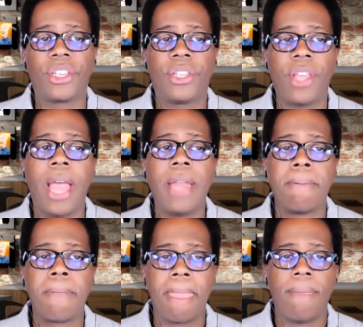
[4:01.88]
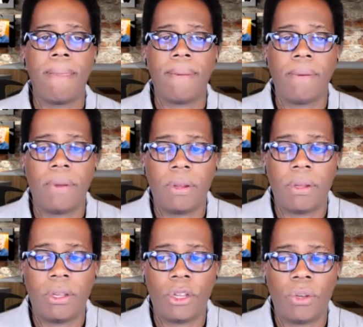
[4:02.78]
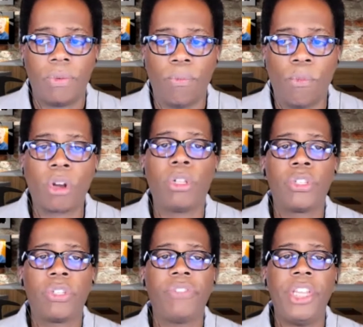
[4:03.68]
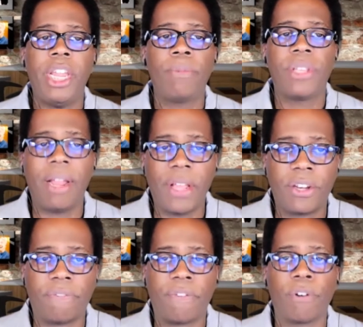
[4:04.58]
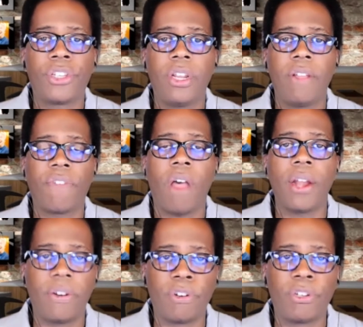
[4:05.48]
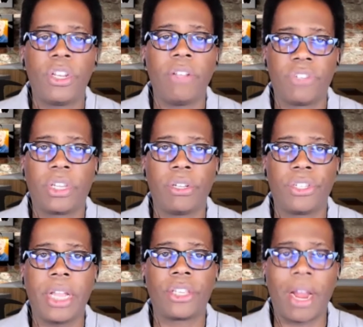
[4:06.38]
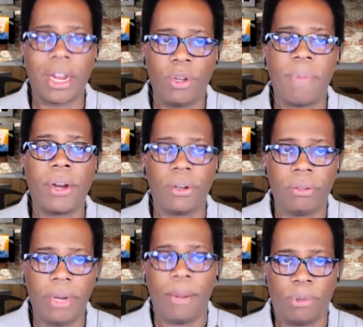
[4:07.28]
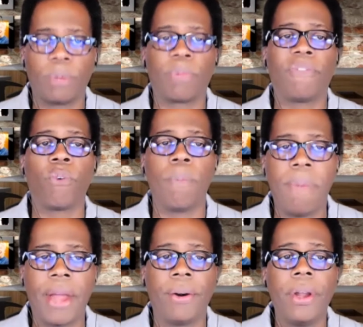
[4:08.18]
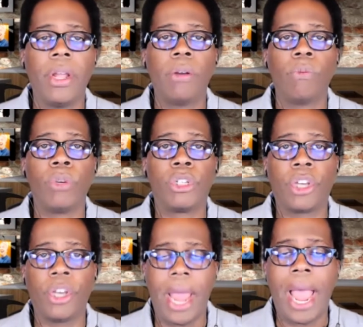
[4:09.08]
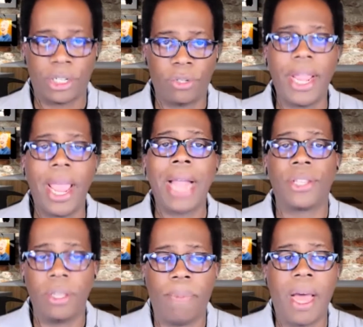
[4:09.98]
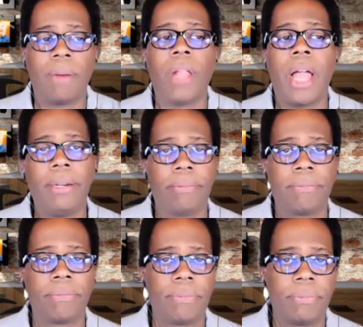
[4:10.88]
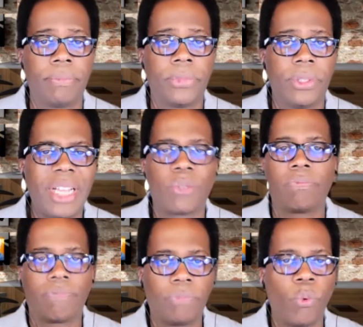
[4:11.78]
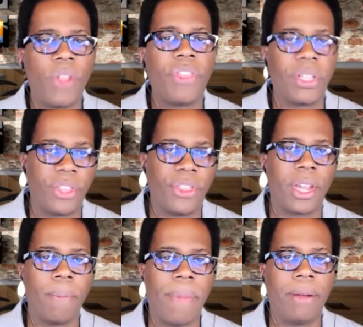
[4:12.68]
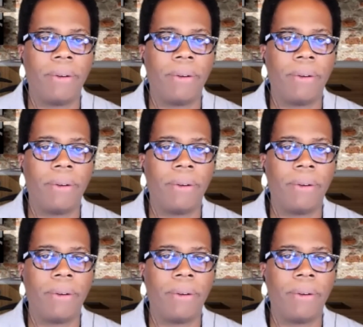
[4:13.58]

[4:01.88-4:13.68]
that more inclusive teams that have that diversity of thought and diversity of skill sets are actually able to perform better, which could actually add to the bottom line. So that's one thing to think about.